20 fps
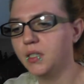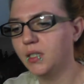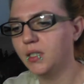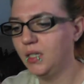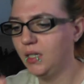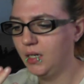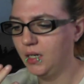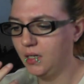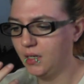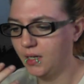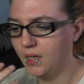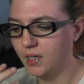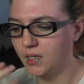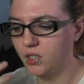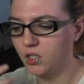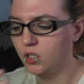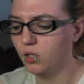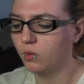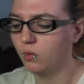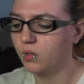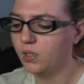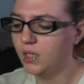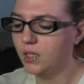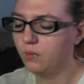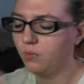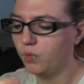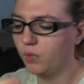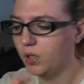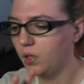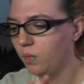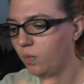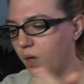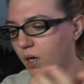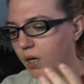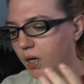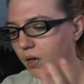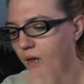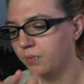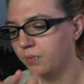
It has soaked in really well.